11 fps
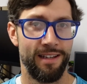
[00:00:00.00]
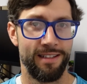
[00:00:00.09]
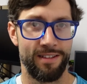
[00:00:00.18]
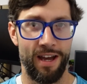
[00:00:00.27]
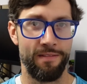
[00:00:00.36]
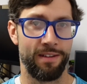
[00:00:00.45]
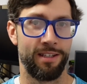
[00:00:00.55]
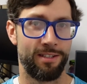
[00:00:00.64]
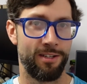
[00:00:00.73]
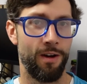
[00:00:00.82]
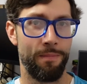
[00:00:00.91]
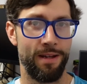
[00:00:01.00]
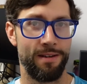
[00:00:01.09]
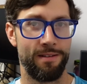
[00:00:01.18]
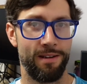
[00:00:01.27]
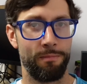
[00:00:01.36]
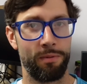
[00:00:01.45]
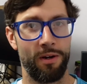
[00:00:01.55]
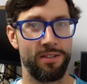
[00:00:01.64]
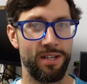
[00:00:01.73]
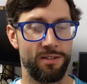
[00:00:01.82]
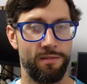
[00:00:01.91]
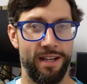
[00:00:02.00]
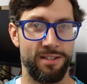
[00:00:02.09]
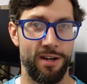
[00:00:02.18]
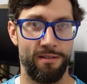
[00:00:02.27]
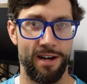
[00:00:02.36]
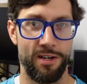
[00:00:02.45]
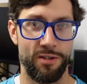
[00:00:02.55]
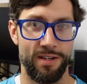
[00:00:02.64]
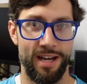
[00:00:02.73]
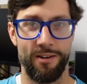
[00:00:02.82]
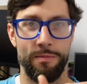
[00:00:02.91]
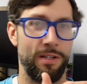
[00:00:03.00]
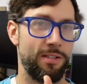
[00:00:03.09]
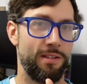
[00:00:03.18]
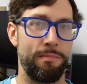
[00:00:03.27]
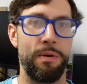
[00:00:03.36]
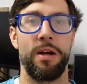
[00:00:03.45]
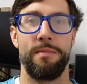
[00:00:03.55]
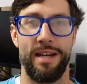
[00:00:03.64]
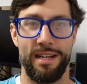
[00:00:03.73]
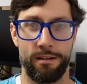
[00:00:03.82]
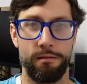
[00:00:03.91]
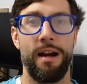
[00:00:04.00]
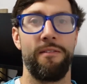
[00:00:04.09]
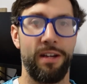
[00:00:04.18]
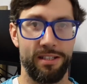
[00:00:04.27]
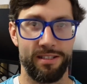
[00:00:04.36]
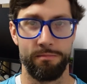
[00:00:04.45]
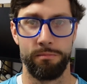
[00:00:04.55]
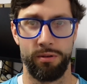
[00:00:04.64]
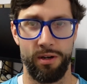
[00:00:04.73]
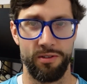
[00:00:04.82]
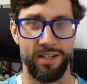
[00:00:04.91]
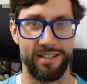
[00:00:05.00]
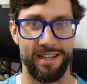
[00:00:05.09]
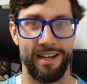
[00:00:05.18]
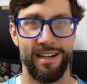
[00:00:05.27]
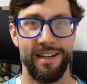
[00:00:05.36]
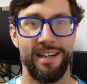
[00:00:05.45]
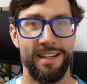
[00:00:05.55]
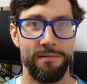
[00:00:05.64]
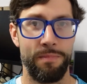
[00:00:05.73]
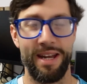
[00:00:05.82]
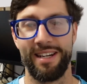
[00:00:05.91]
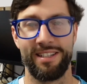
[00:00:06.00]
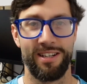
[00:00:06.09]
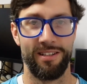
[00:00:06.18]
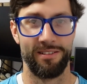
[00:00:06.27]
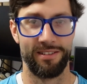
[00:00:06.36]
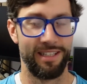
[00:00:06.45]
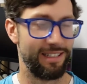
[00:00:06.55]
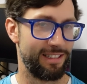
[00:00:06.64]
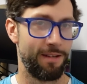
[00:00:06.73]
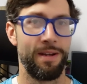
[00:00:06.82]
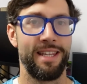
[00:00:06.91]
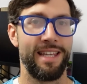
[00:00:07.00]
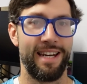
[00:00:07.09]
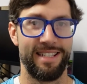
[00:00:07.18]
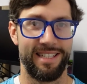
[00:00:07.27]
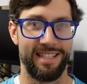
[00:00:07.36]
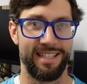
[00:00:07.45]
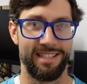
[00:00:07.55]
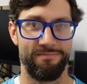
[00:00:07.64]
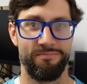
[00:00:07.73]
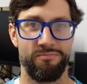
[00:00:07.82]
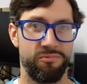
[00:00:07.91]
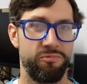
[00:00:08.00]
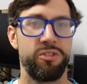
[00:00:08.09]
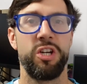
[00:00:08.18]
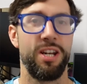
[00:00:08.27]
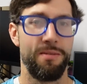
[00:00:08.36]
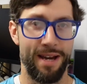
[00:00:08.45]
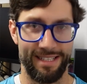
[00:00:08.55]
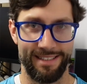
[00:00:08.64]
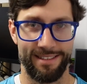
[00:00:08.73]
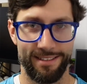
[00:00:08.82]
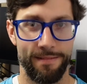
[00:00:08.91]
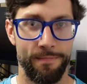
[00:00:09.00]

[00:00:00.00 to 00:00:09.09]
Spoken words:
So having the top end processor of that generation and almost the bottom end graphics processor being sold, to me that is just a shitty balance.